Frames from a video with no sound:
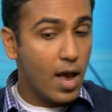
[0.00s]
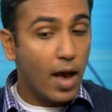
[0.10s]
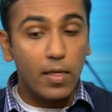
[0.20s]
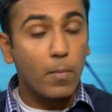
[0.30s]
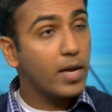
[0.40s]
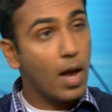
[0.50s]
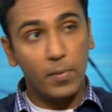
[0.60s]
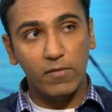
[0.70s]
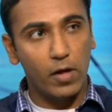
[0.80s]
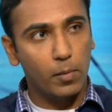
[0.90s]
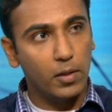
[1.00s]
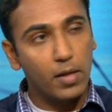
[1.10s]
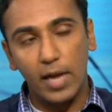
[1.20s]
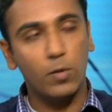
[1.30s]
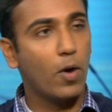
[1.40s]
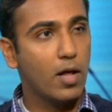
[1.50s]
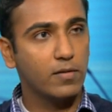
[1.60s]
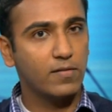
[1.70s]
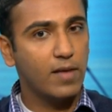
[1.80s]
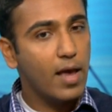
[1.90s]
and that might not be available anywhere
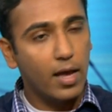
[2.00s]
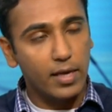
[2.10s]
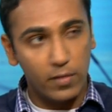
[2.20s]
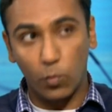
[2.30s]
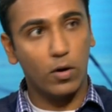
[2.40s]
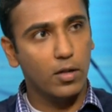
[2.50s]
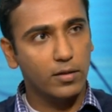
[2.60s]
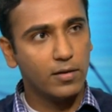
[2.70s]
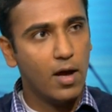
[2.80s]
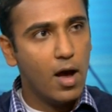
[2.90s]
else in the world.